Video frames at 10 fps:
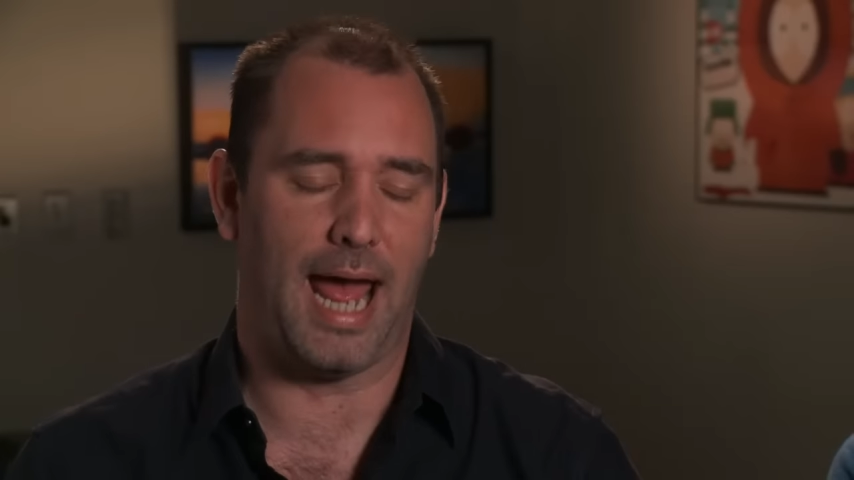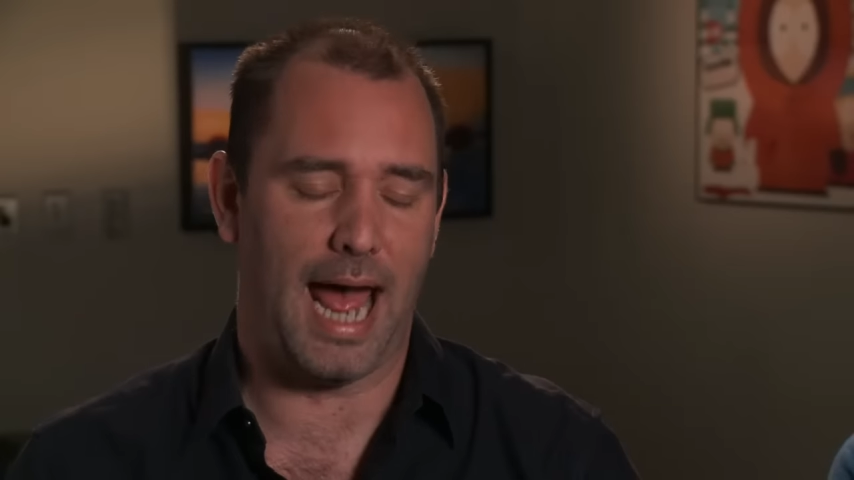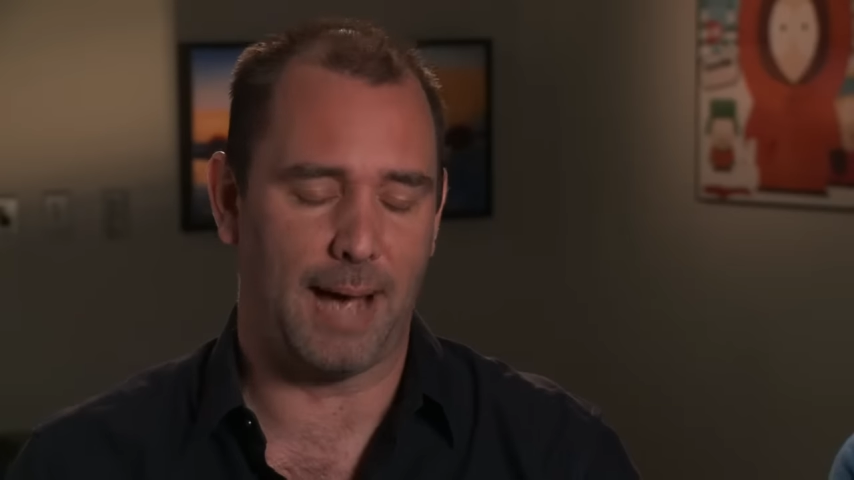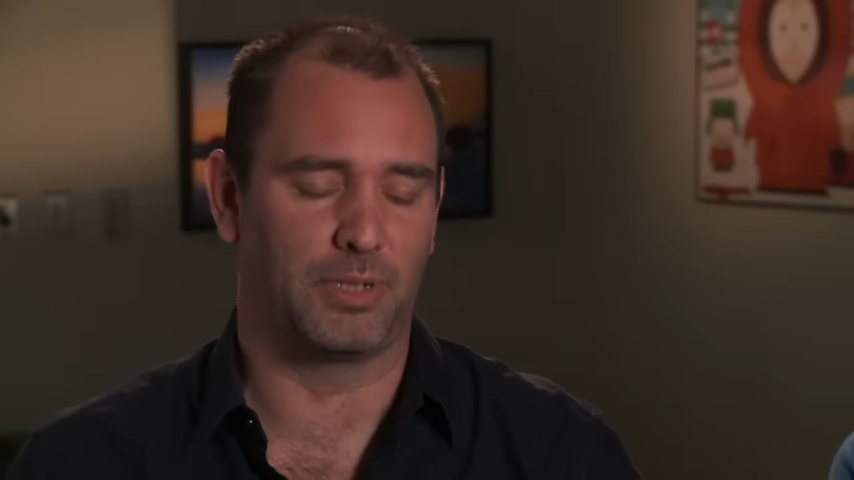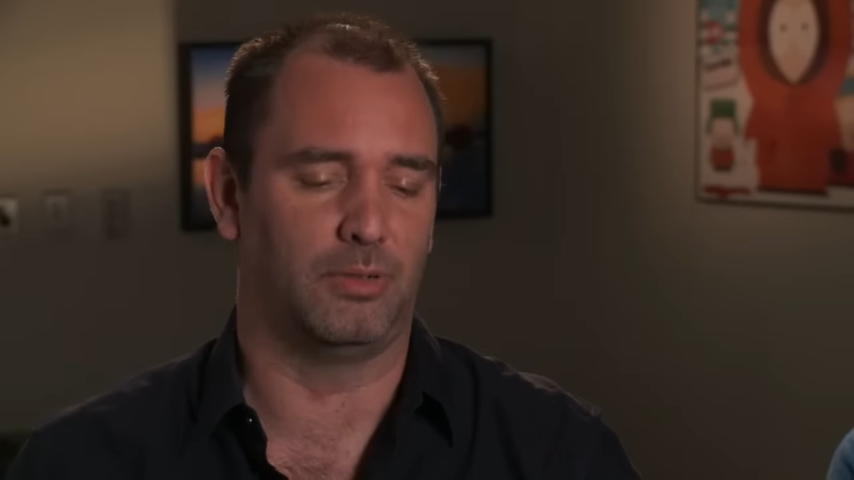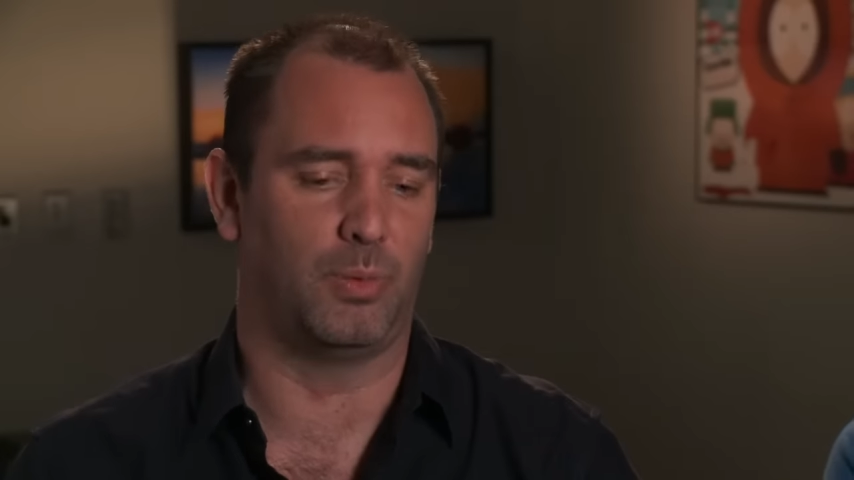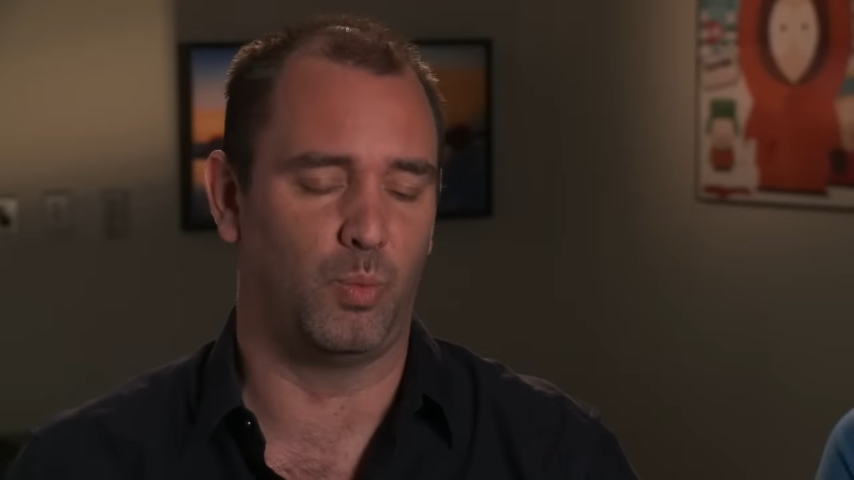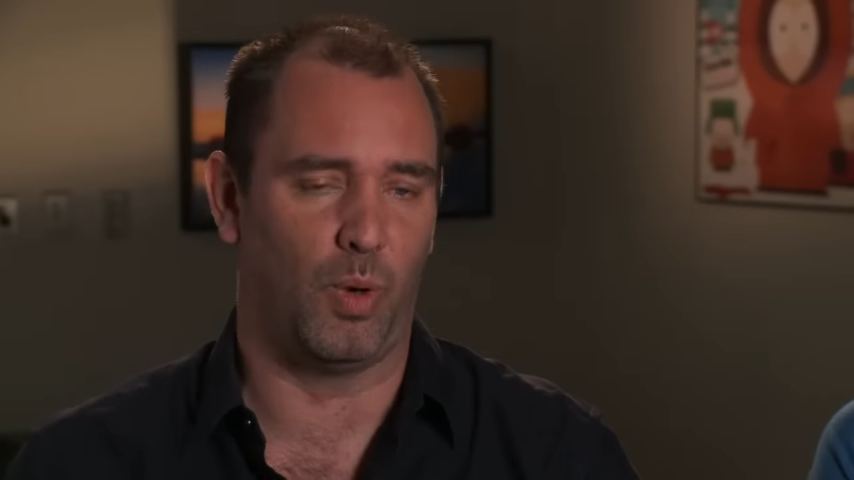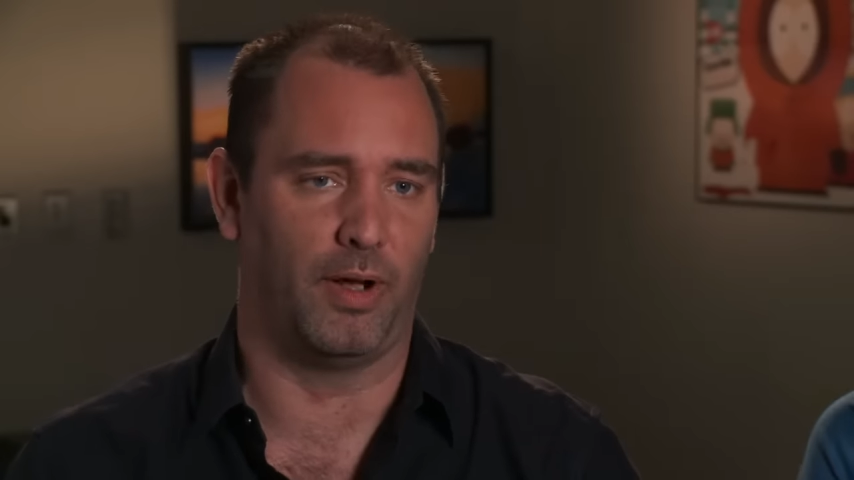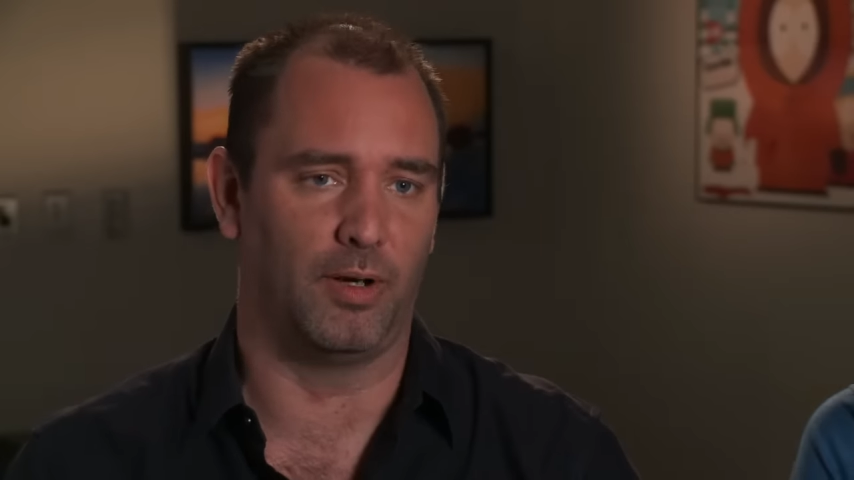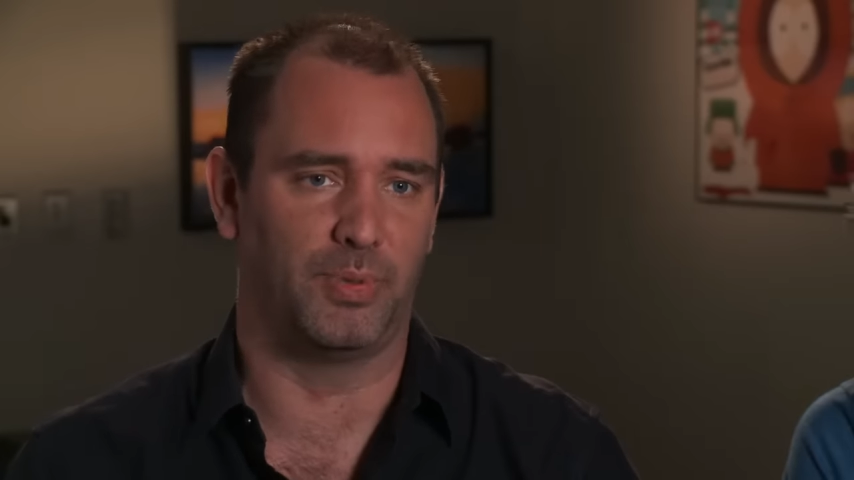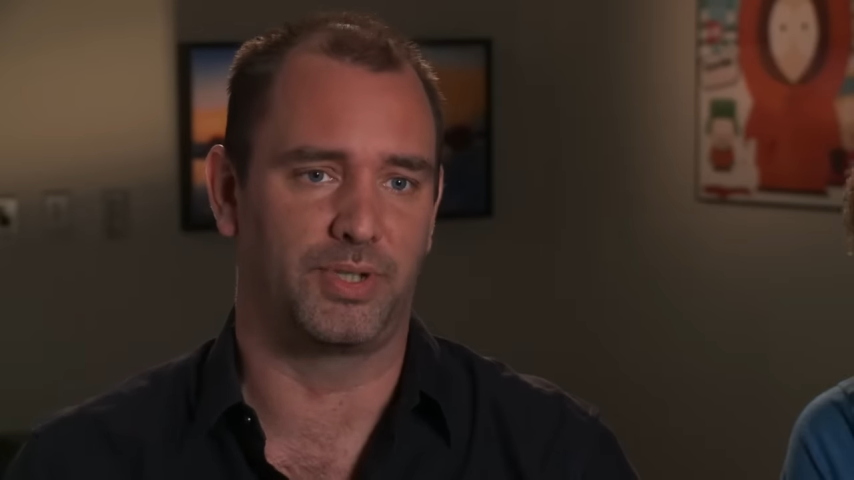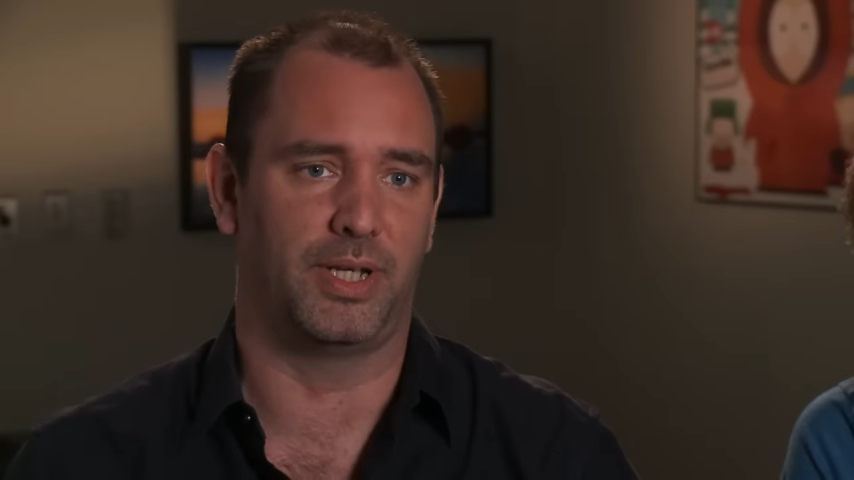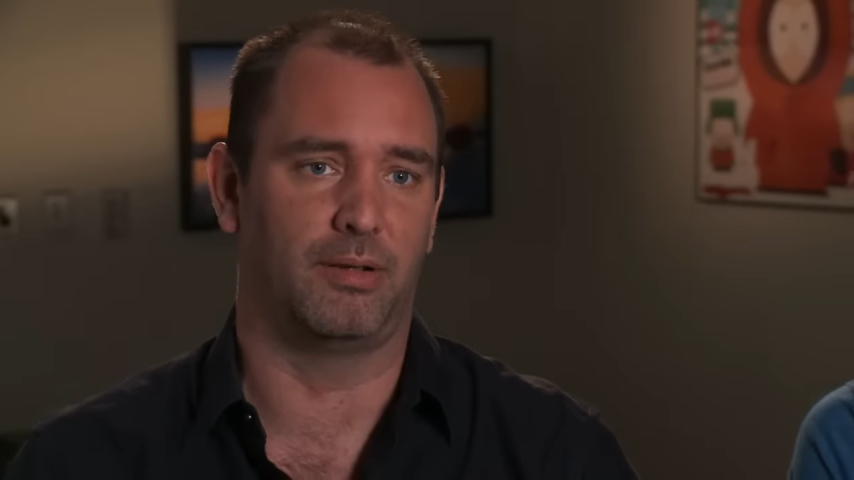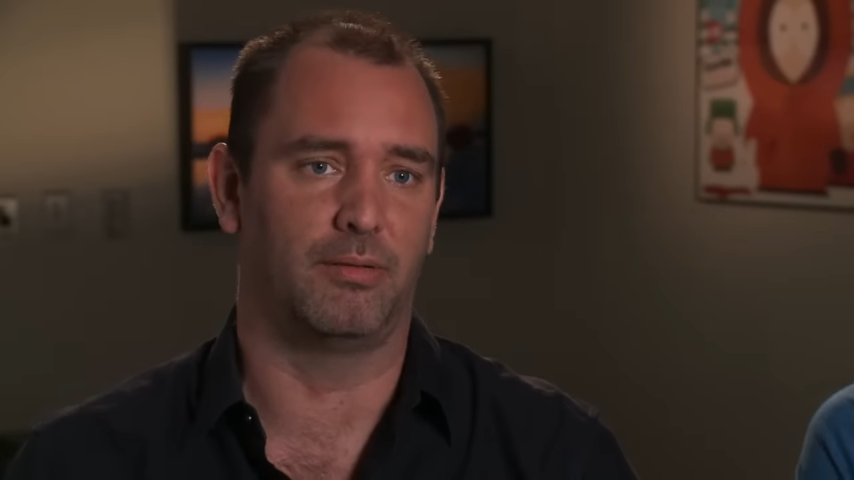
absolutely 100%.